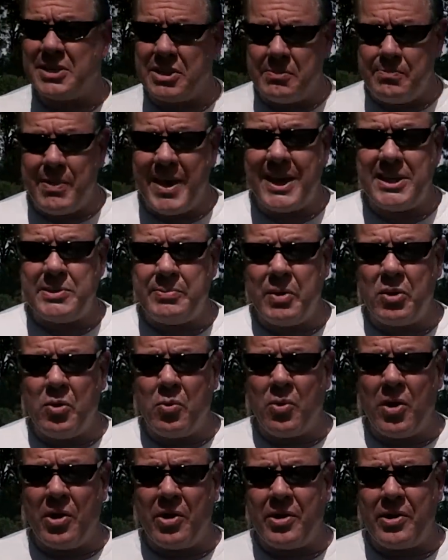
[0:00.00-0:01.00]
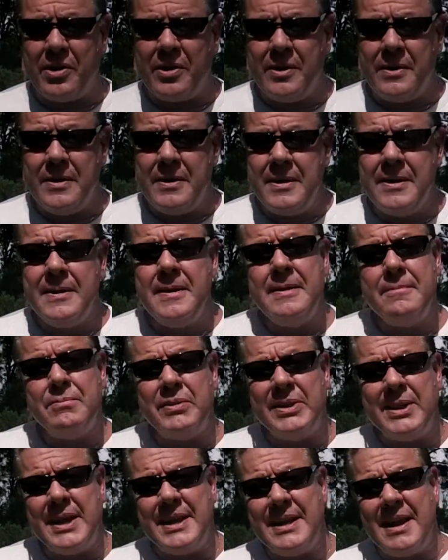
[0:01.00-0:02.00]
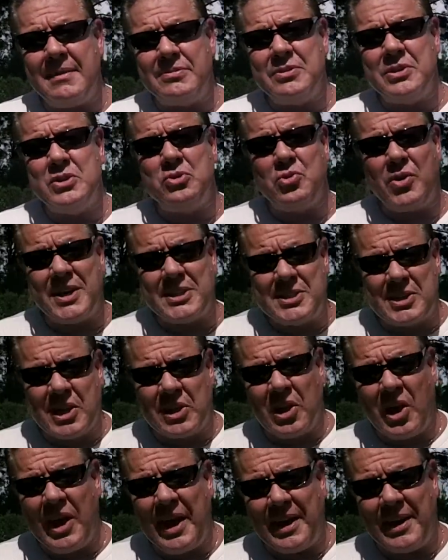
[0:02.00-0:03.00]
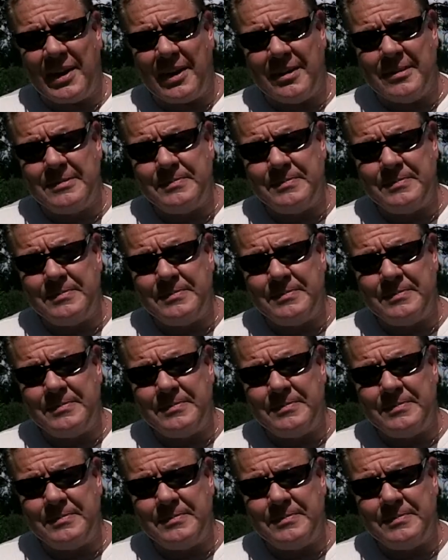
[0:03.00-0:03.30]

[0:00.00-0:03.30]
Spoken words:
a basement will work, but then you have to address the lighting.